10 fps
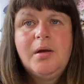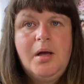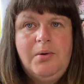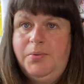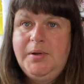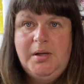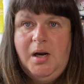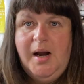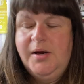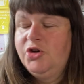It was a
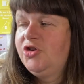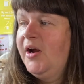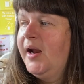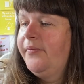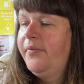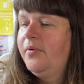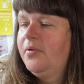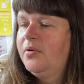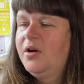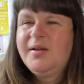nice drive
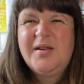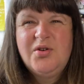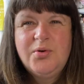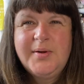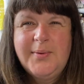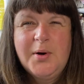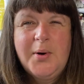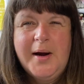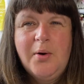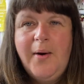because the roads were
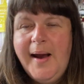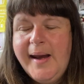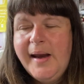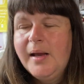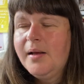quite quiet